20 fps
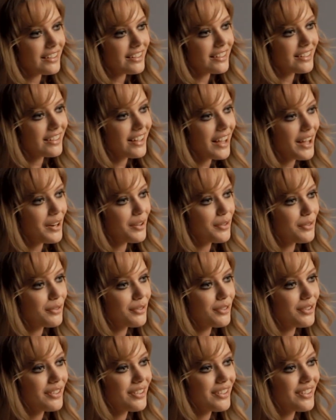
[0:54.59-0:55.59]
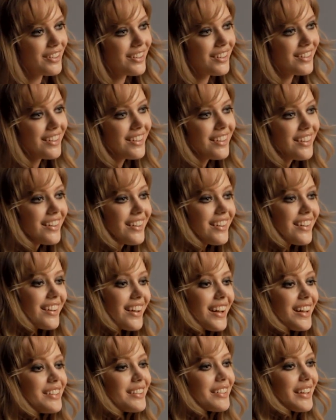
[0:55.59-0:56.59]
it's kind of,
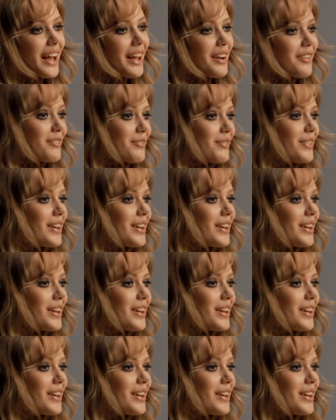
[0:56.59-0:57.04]
it's kind of